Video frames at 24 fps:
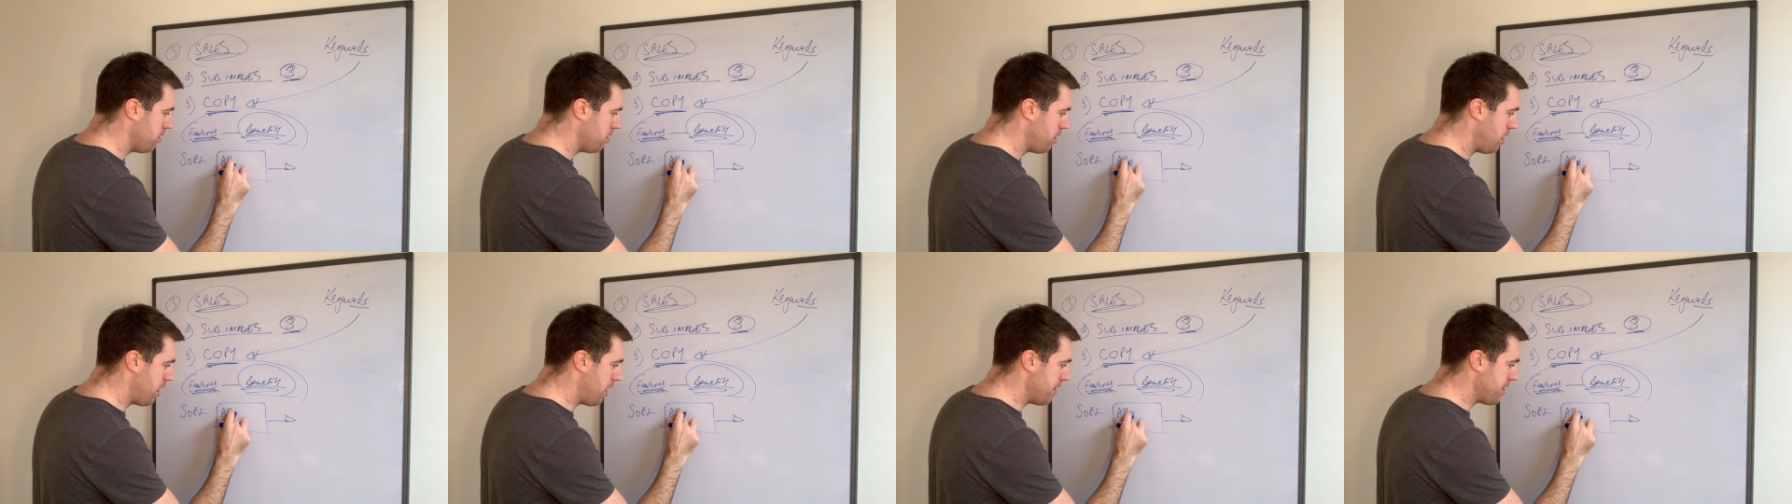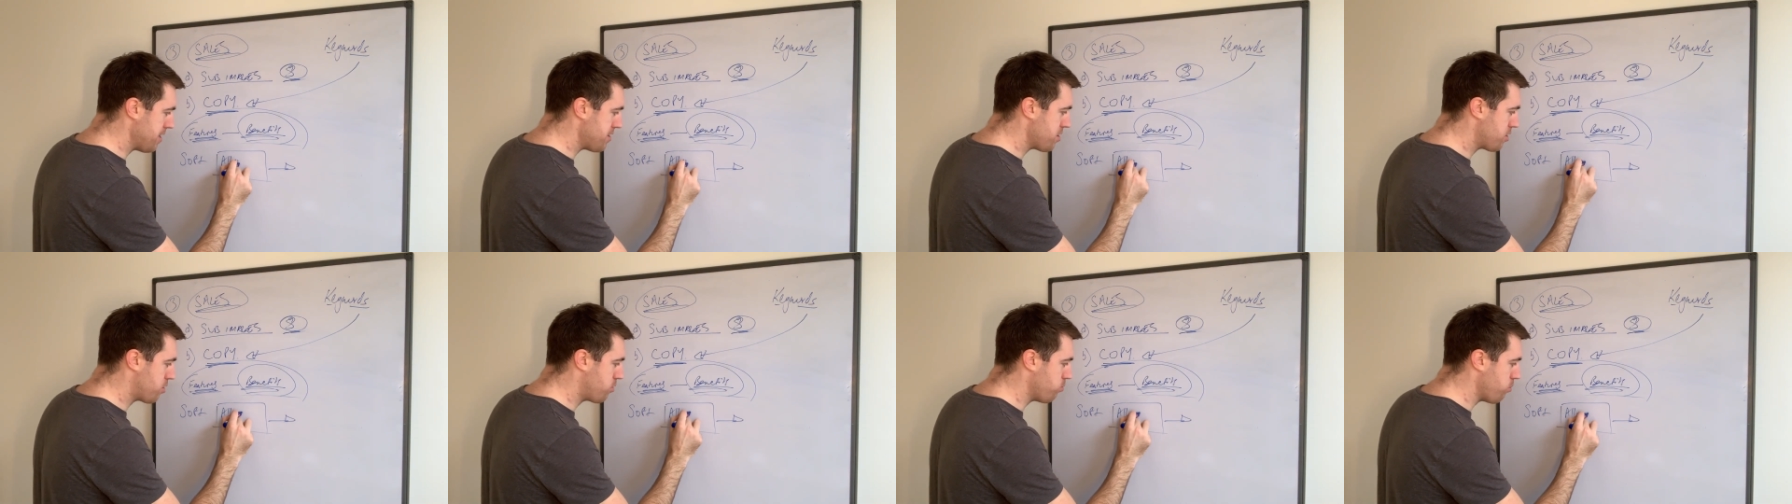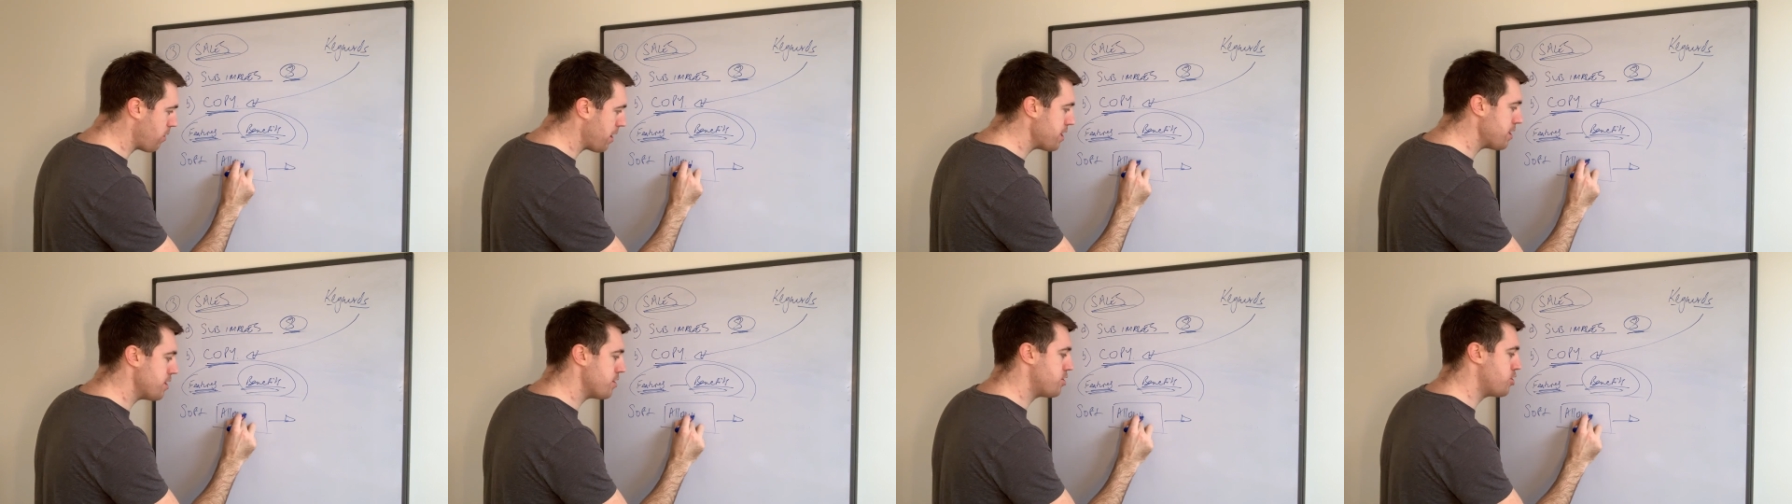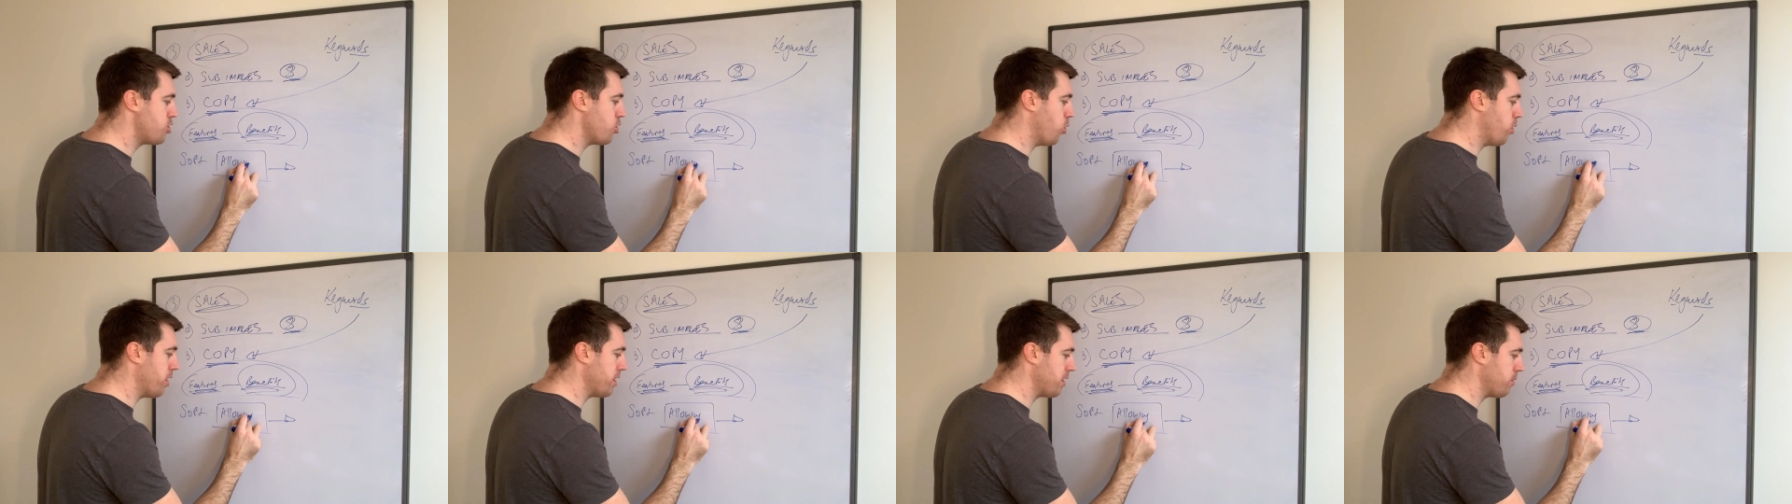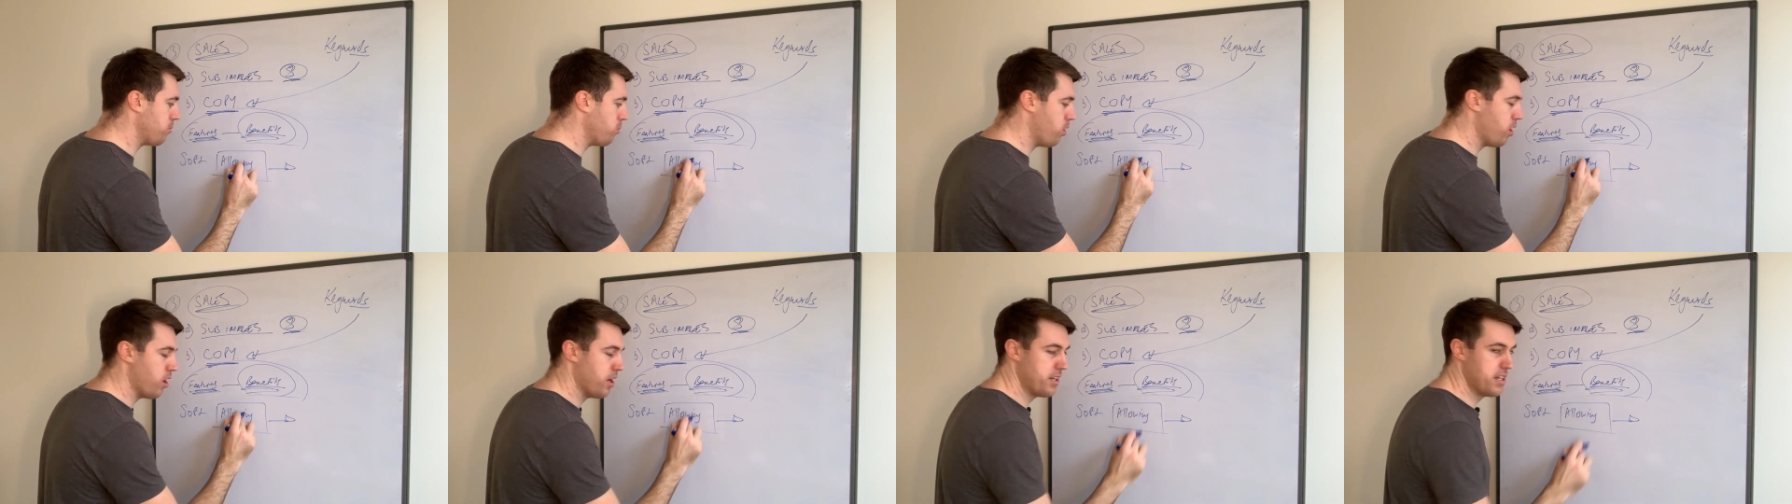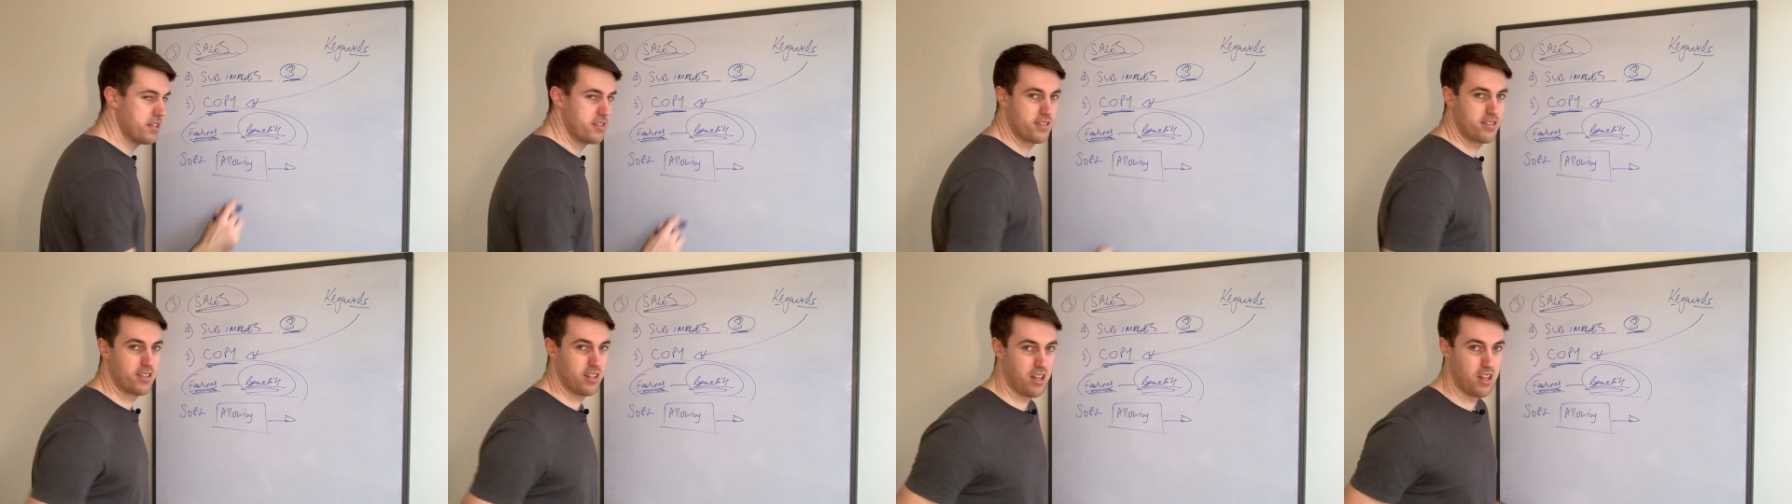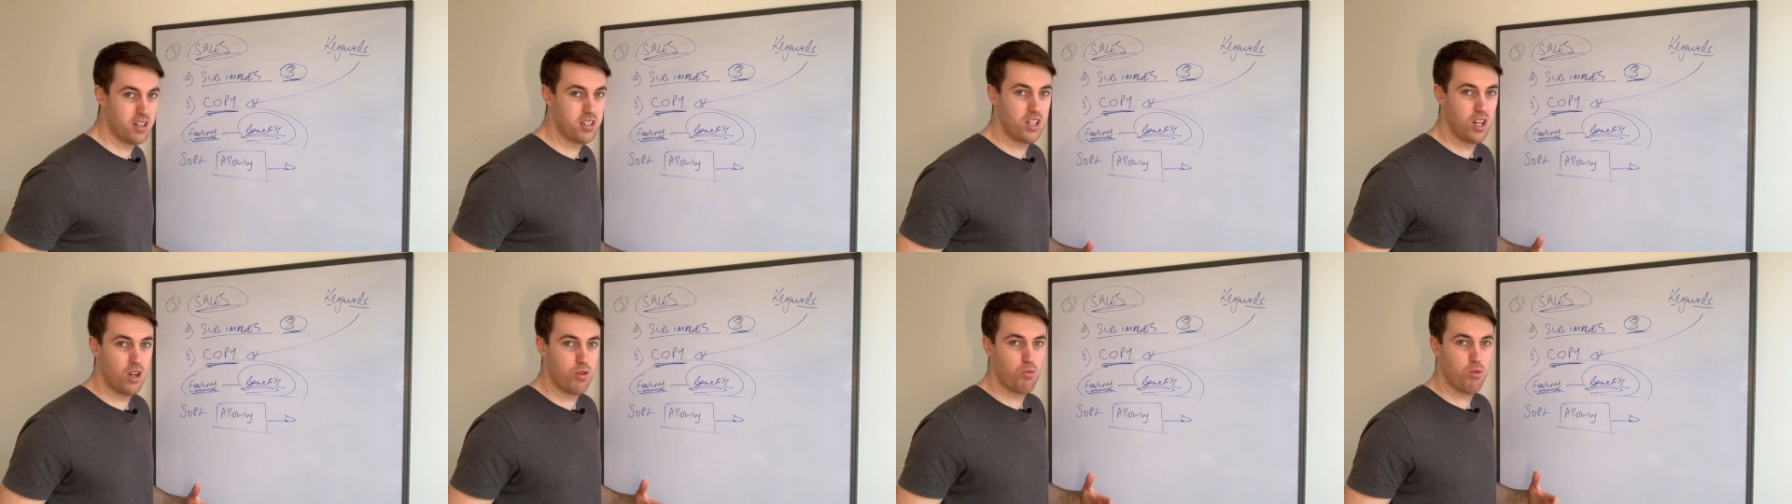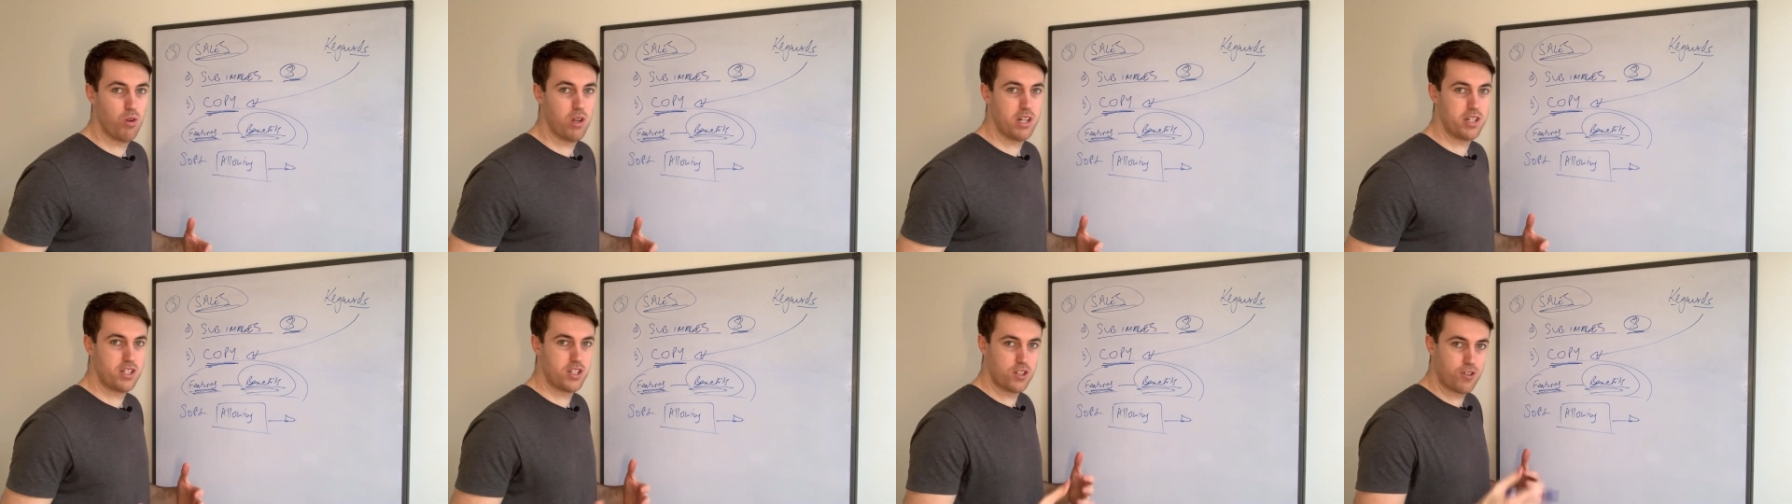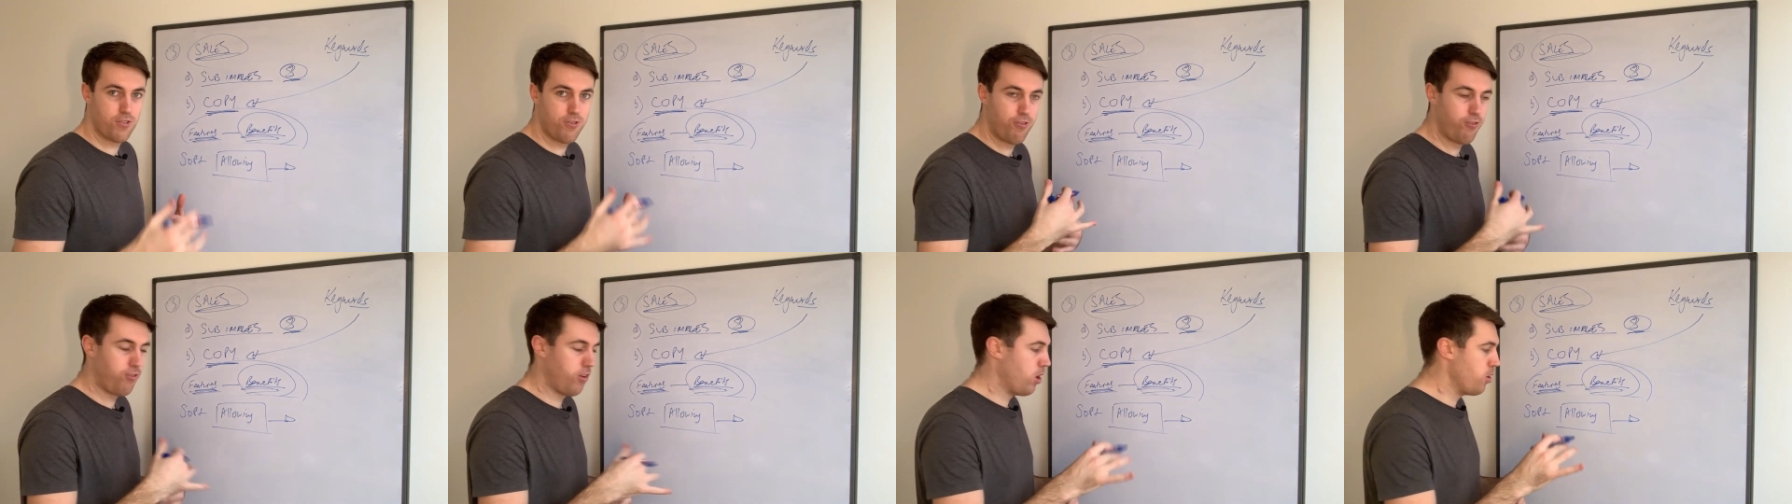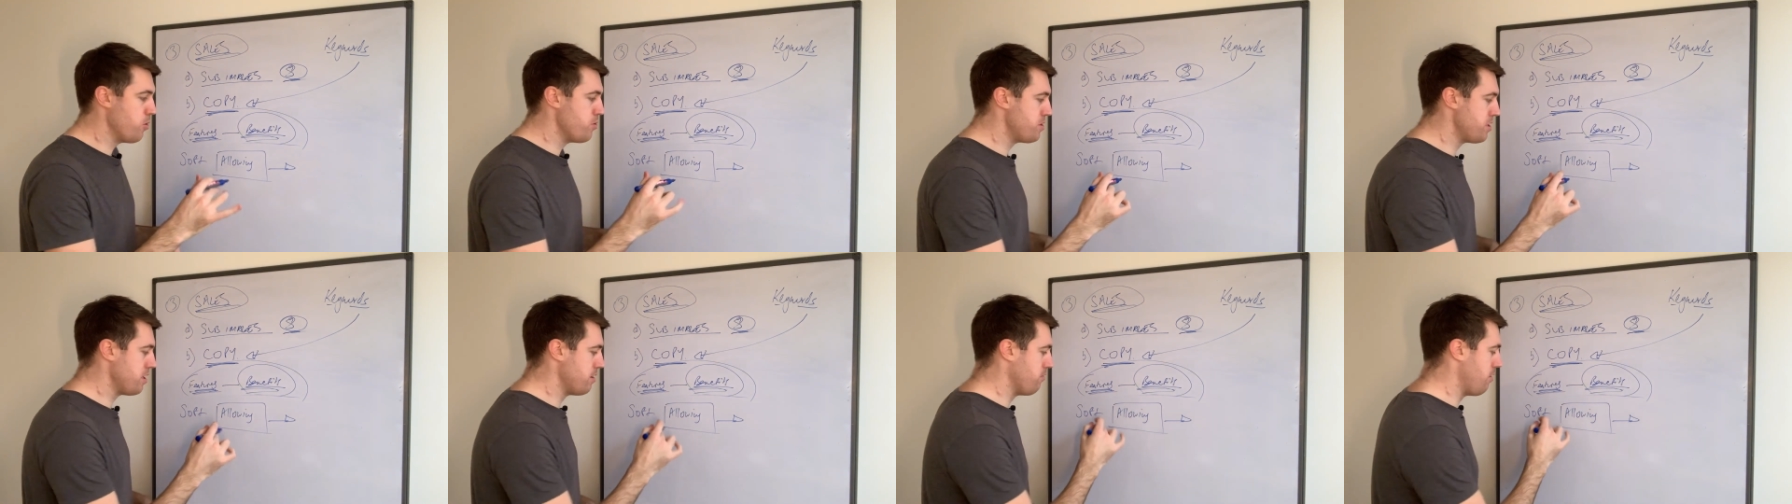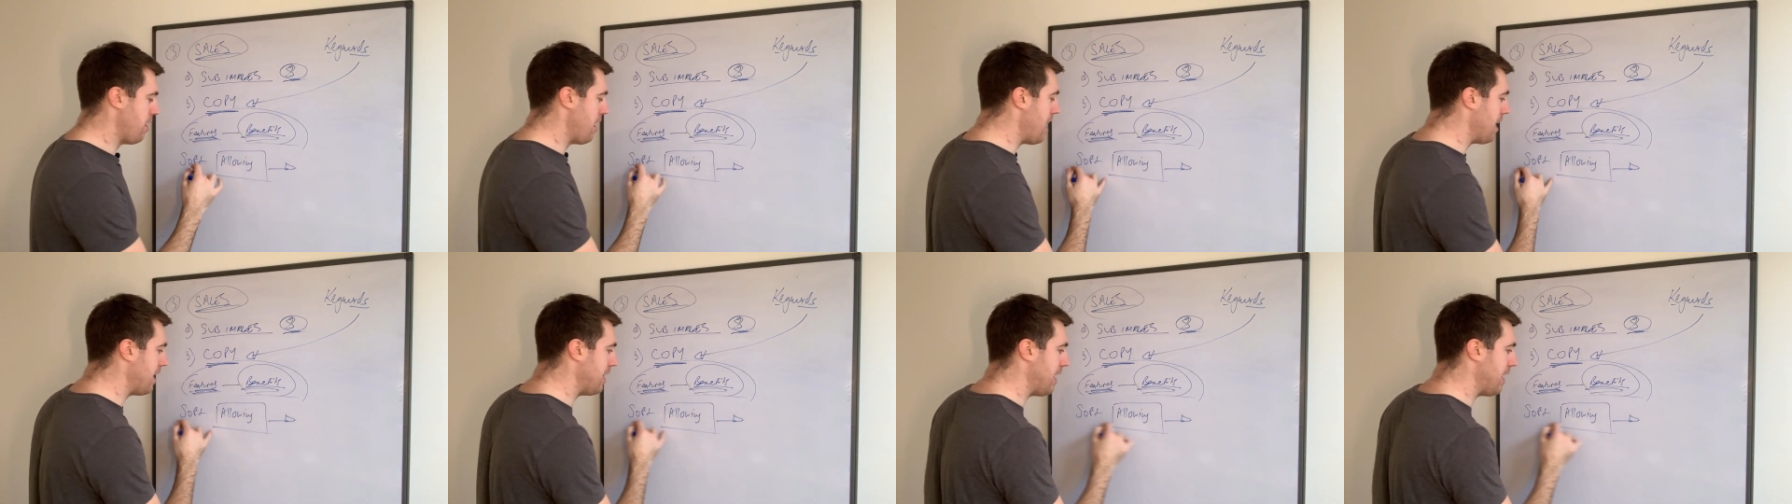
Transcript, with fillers: Uh, that's a great joining word. It's uh, you know really just flows in right.